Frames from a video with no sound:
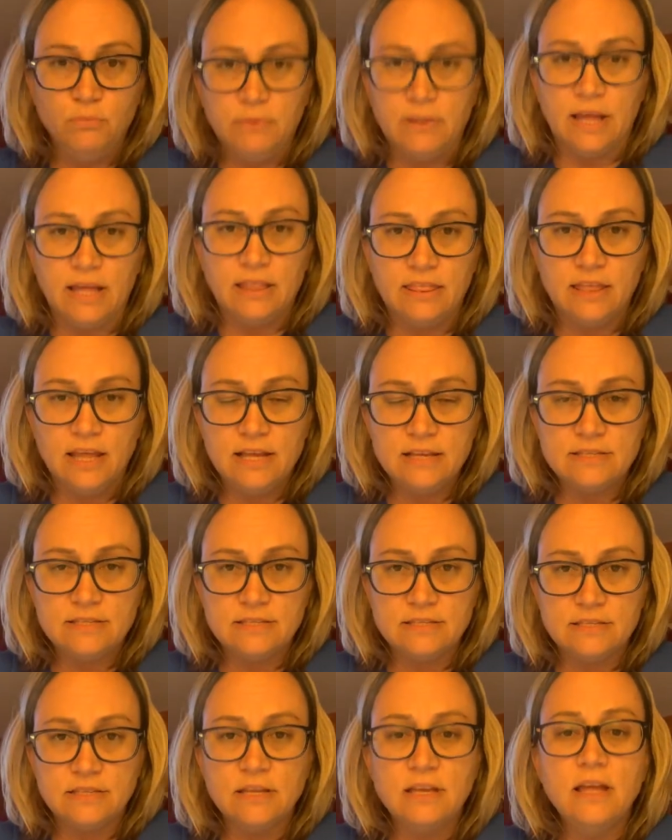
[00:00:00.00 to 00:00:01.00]
like
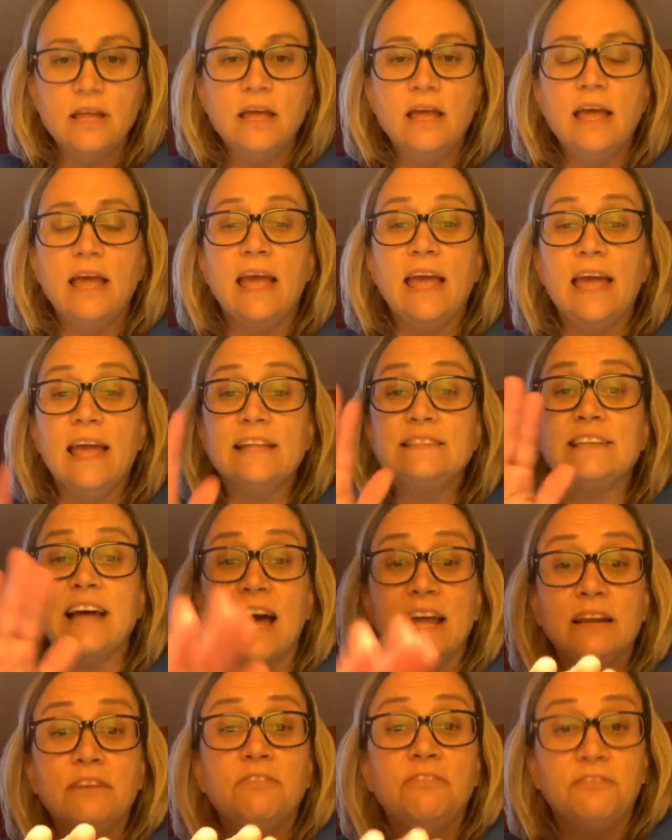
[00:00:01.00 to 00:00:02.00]
this, it's
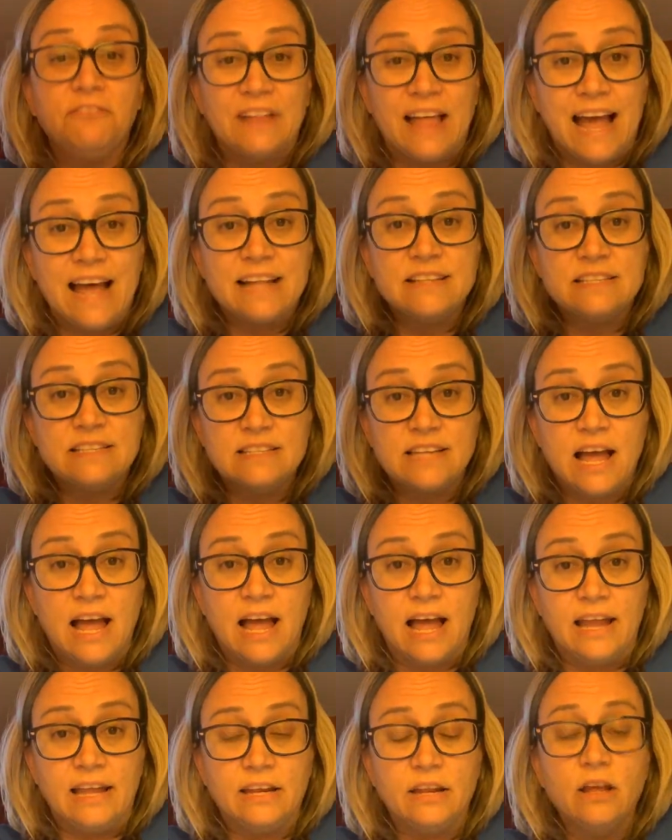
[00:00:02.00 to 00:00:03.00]
on a flat
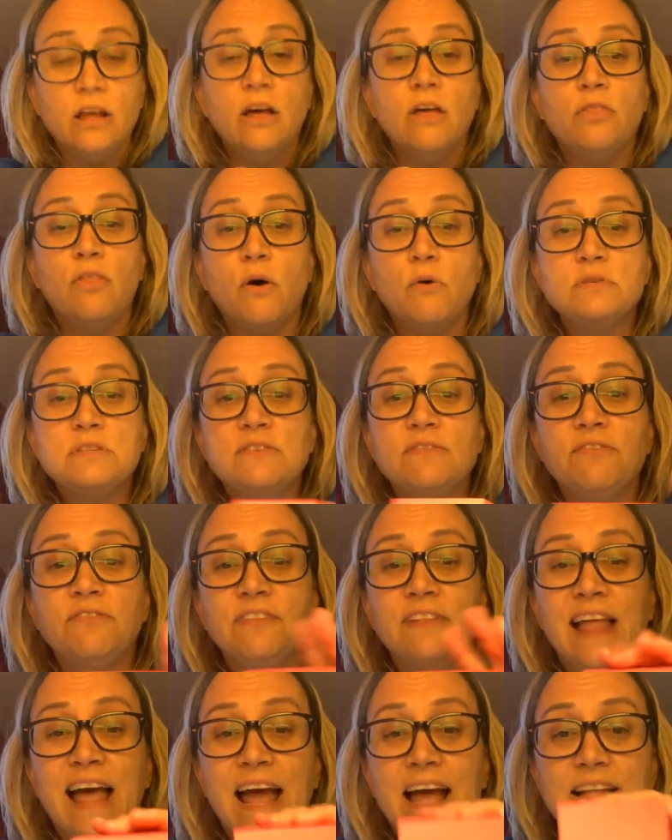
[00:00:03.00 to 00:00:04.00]
side. Those
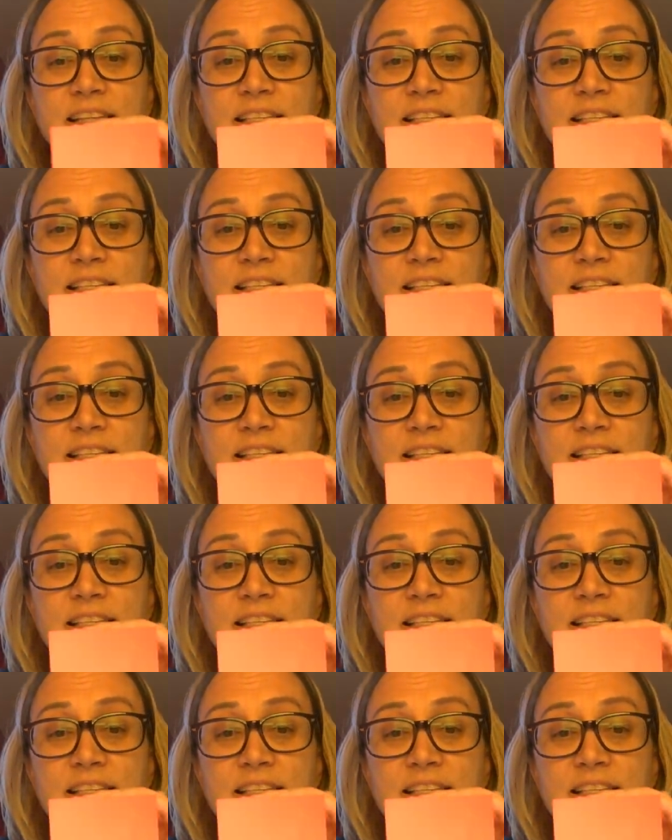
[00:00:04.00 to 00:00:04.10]
flat